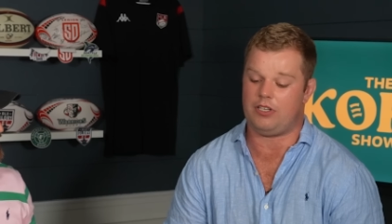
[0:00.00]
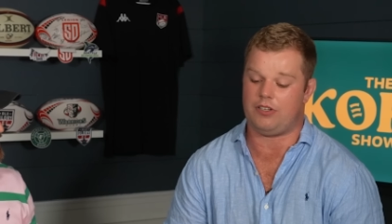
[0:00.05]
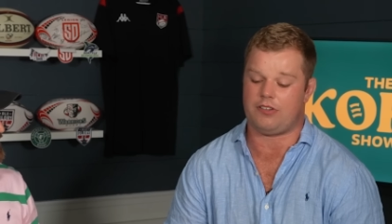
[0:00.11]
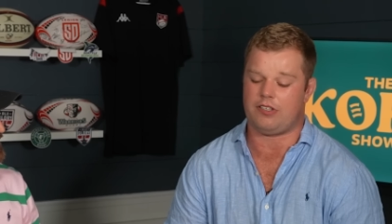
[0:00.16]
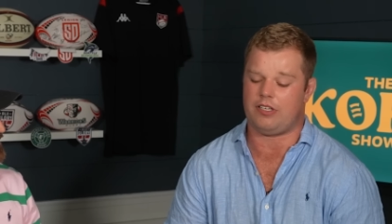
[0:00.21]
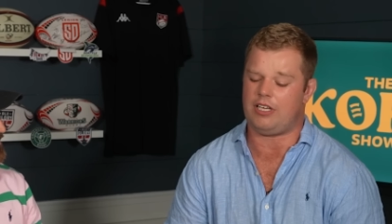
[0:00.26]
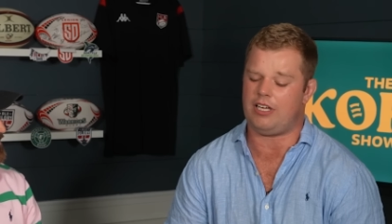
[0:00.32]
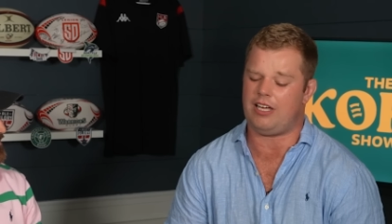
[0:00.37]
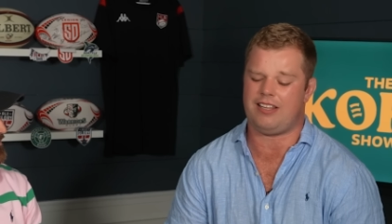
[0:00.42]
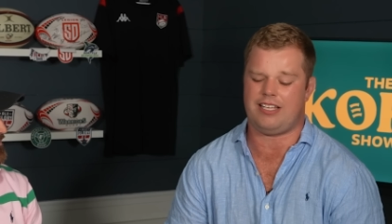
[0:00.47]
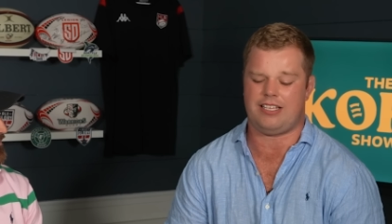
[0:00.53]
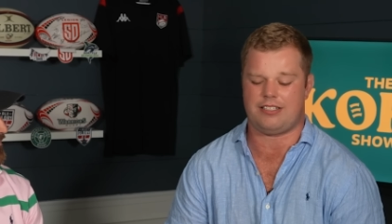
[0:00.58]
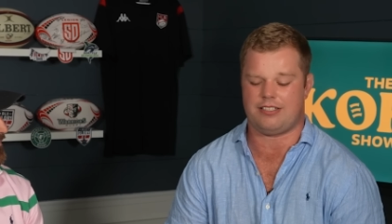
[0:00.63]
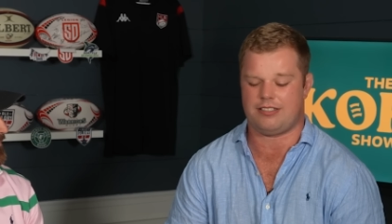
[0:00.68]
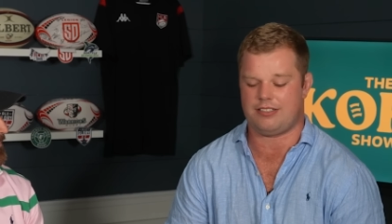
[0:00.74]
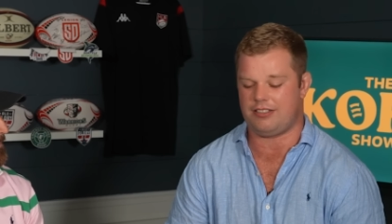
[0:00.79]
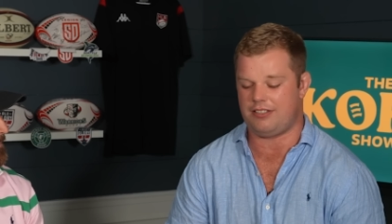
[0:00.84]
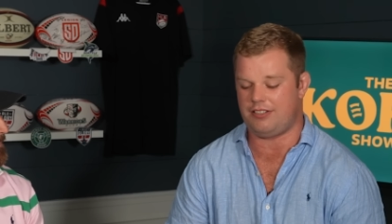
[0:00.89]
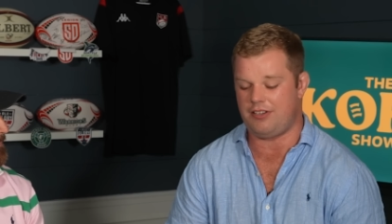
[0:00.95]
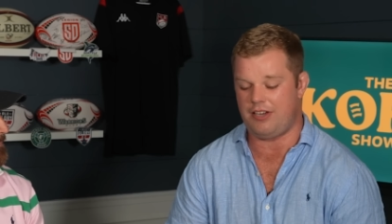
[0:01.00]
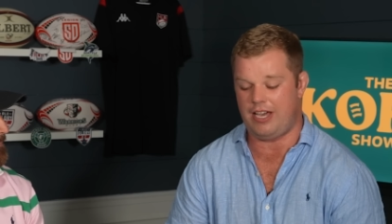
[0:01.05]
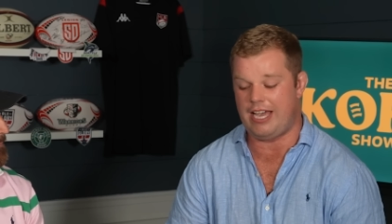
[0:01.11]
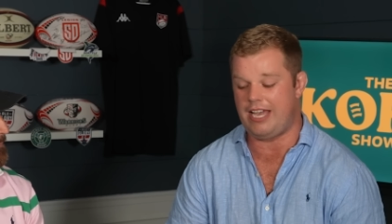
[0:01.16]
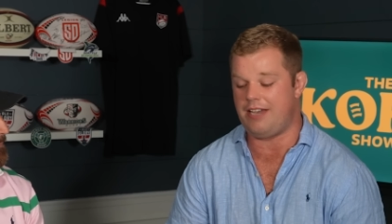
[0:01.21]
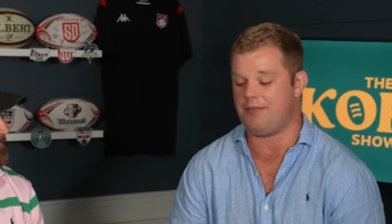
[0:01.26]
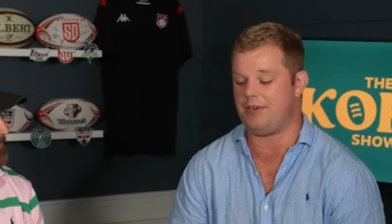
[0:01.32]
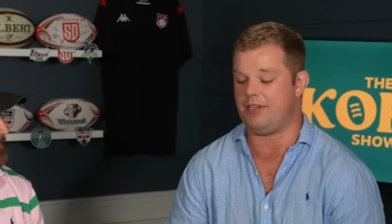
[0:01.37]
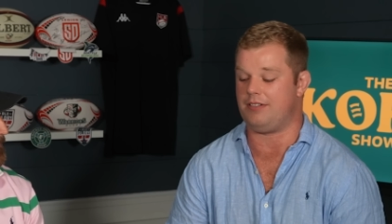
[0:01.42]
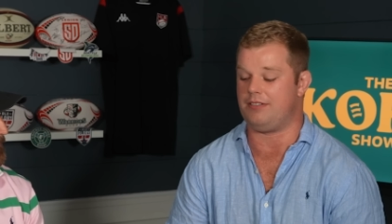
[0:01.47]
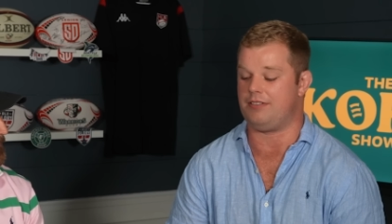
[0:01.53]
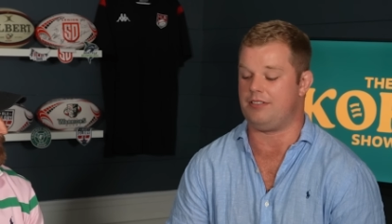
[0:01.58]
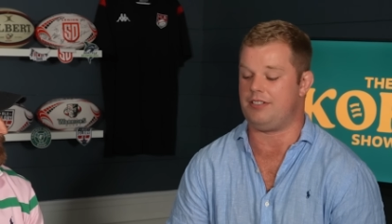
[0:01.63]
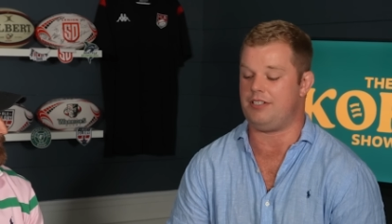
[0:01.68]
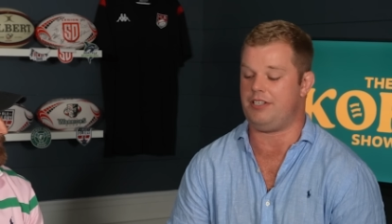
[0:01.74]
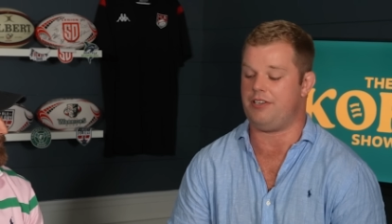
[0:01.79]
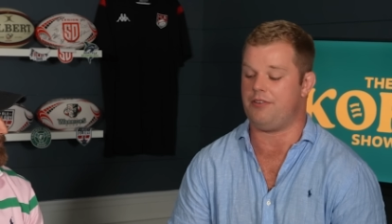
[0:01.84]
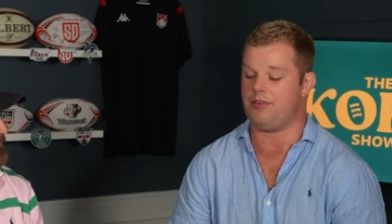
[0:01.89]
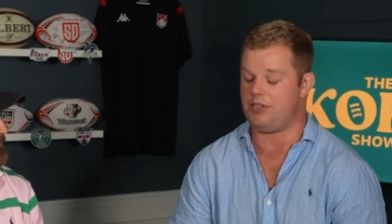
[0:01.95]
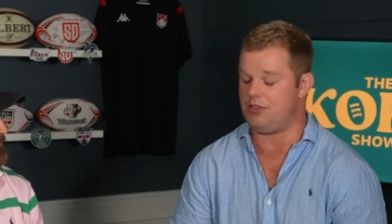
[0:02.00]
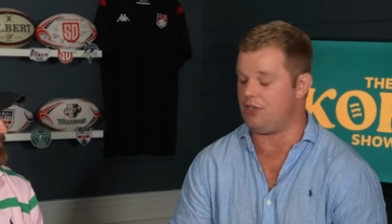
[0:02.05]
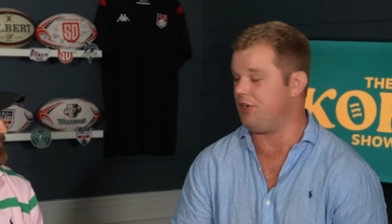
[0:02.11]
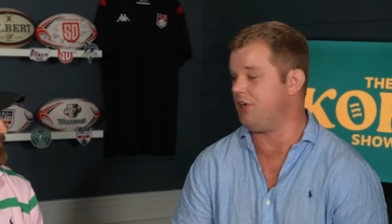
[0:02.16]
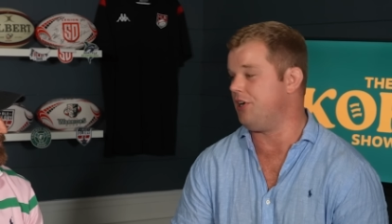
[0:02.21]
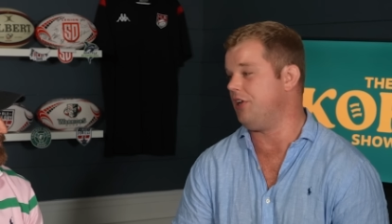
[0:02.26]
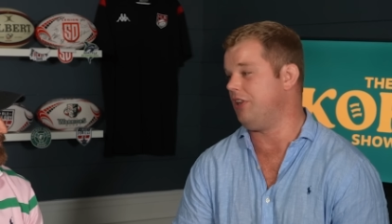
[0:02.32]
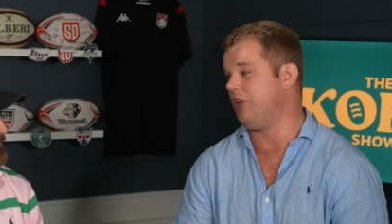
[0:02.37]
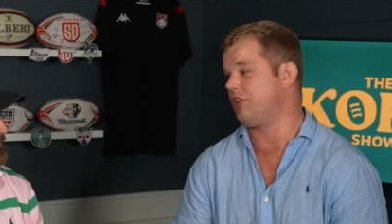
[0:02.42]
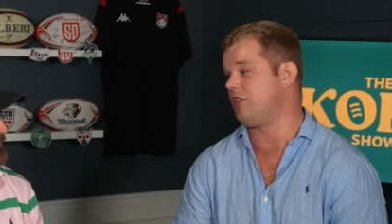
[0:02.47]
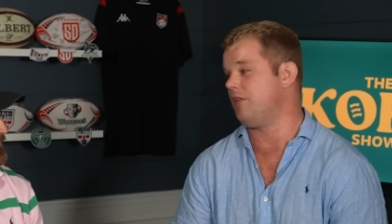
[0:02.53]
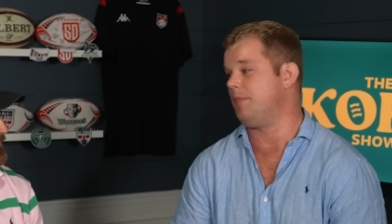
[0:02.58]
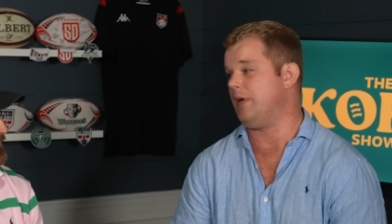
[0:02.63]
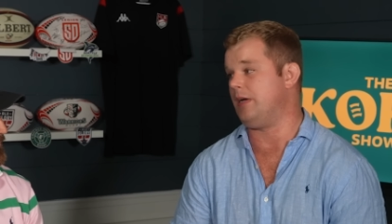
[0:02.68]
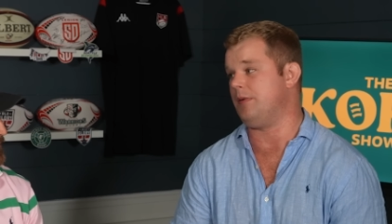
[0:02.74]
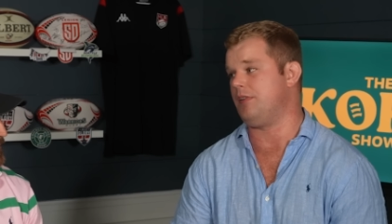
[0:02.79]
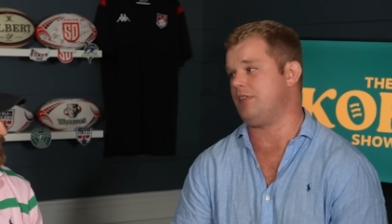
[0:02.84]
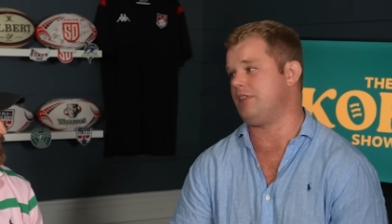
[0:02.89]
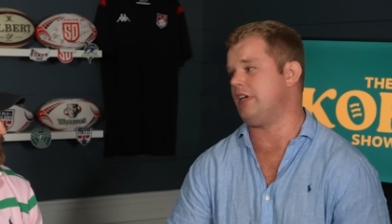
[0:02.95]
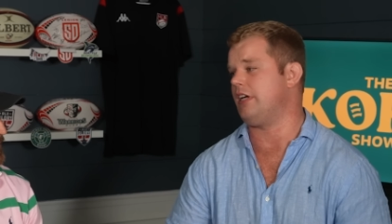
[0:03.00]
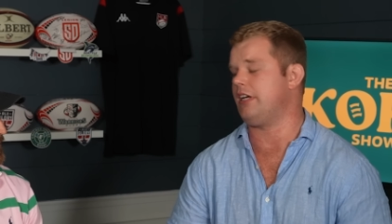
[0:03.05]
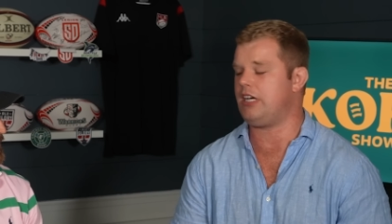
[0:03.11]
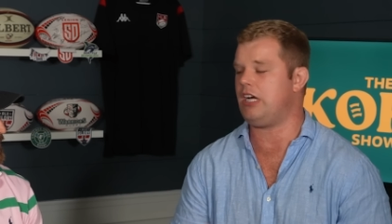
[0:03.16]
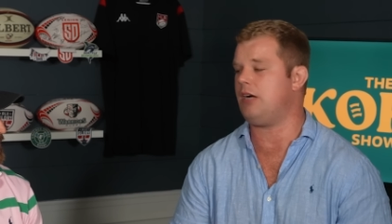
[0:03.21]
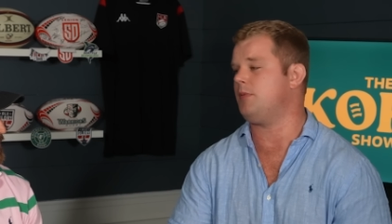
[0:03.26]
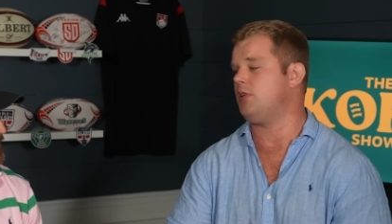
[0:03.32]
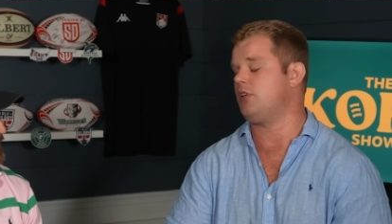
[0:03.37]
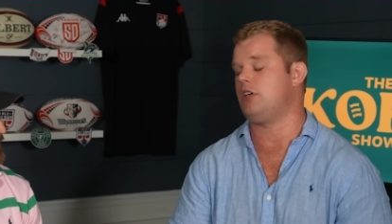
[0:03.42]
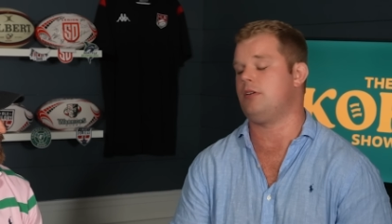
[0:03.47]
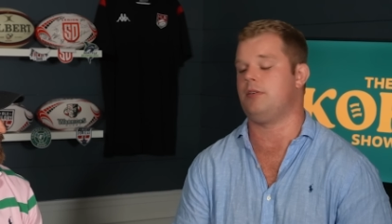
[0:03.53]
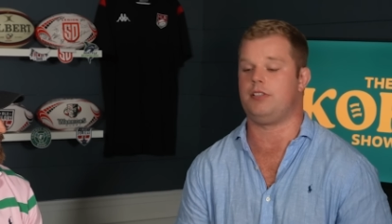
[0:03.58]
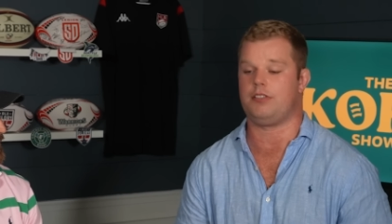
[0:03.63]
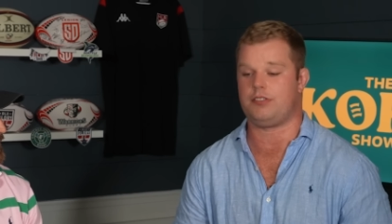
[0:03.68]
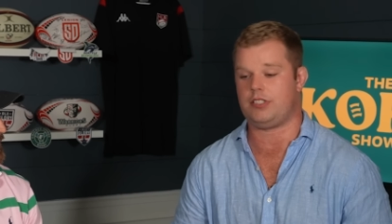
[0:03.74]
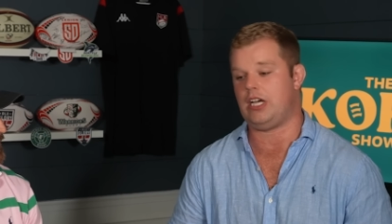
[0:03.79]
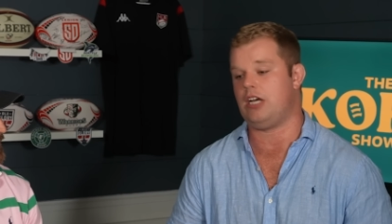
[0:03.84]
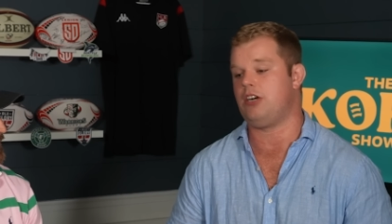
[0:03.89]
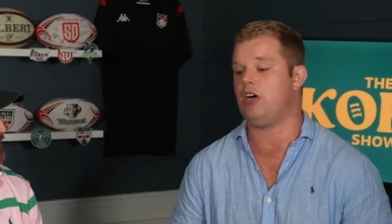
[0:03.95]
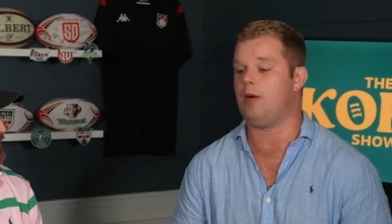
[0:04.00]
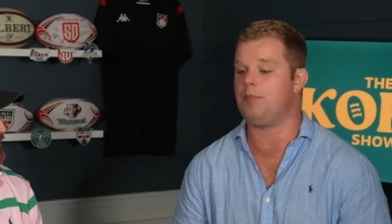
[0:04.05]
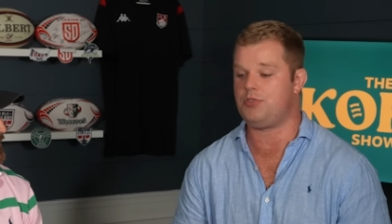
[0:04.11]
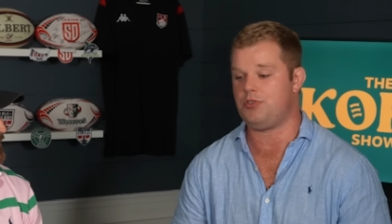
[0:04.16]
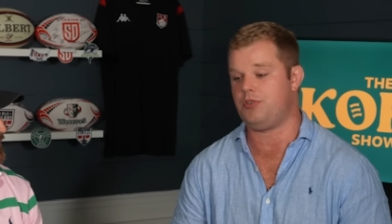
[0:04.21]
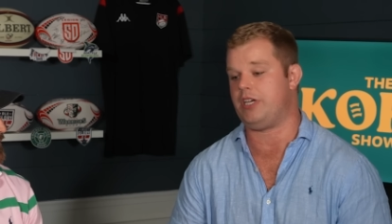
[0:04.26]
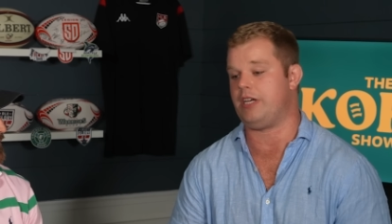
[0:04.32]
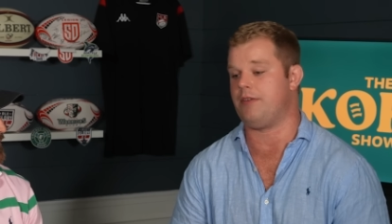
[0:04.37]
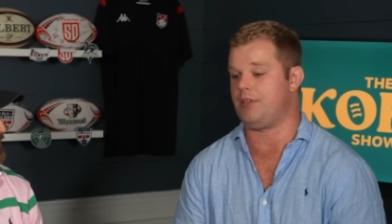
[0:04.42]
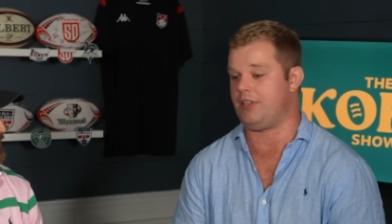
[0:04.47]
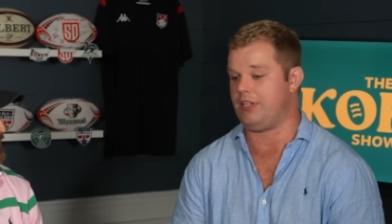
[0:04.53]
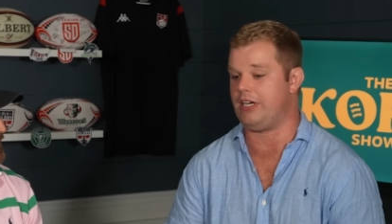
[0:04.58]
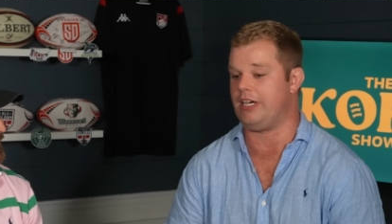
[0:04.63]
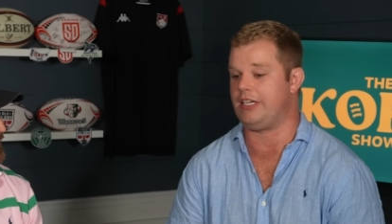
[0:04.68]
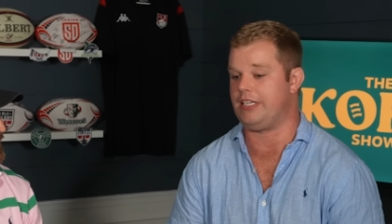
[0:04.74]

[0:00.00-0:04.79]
of those I think you hate when you're in the hurt locker and people are saying, come on, come I like, I'm doing everything I